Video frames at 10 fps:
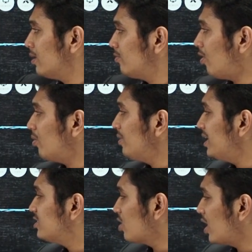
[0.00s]

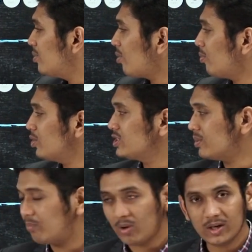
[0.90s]
Formulate joint
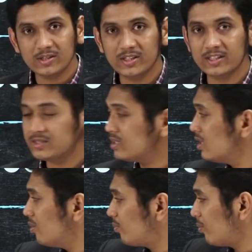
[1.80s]
promotion policies,
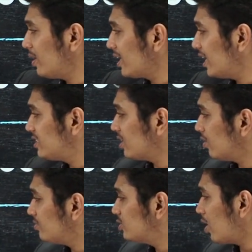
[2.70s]
promulgation
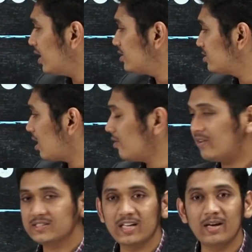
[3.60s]
of joint staff
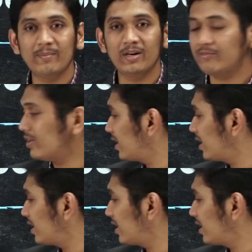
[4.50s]
assignment for